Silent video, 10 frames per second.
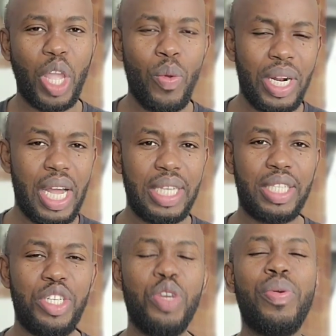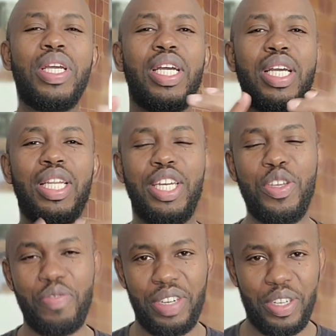Well guys, new week,
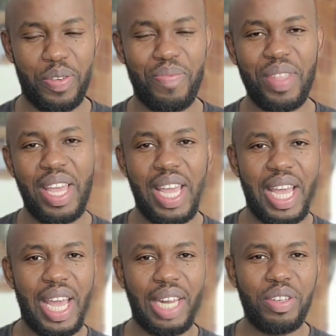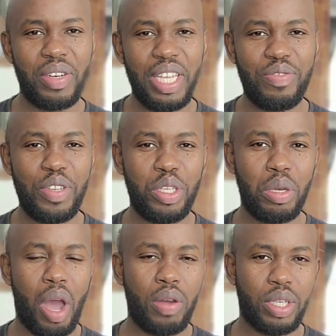new video. And in today's
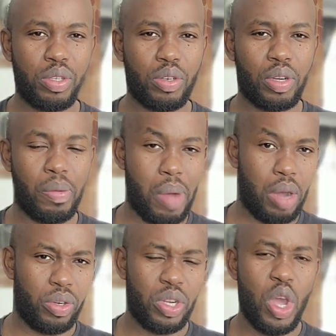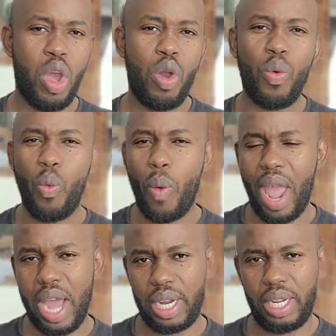video, I want us to talk about
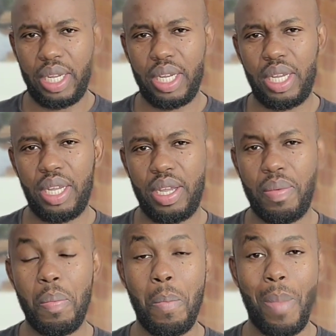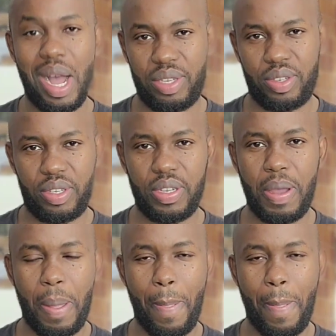wearing masks.